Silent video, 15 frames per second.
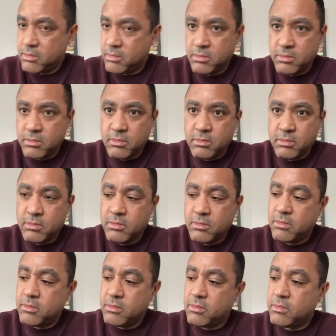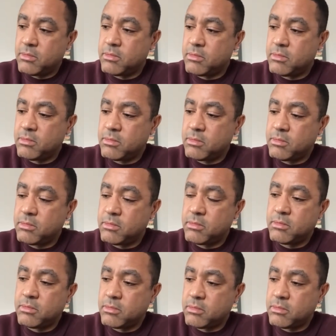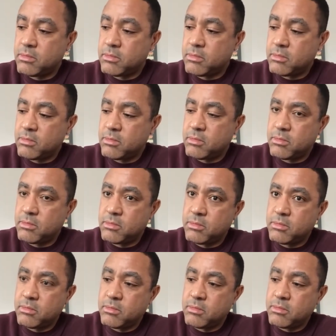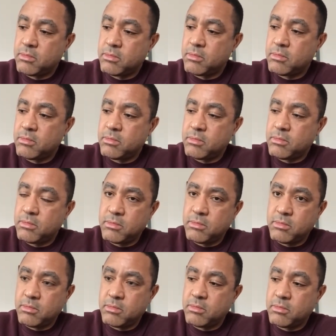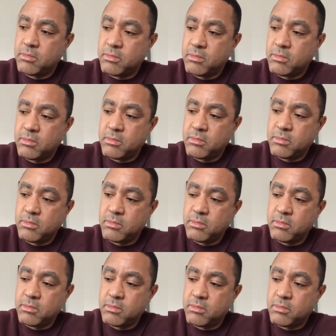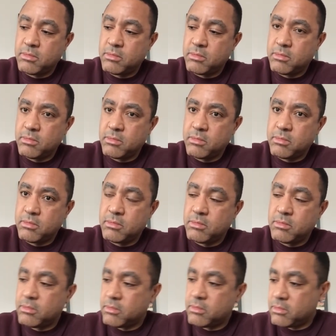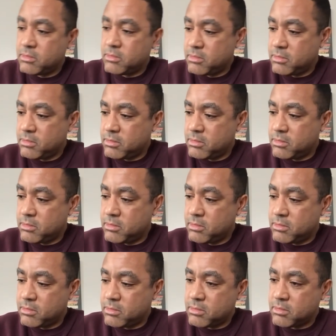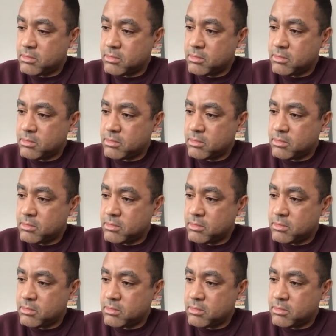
This person isn't speaking.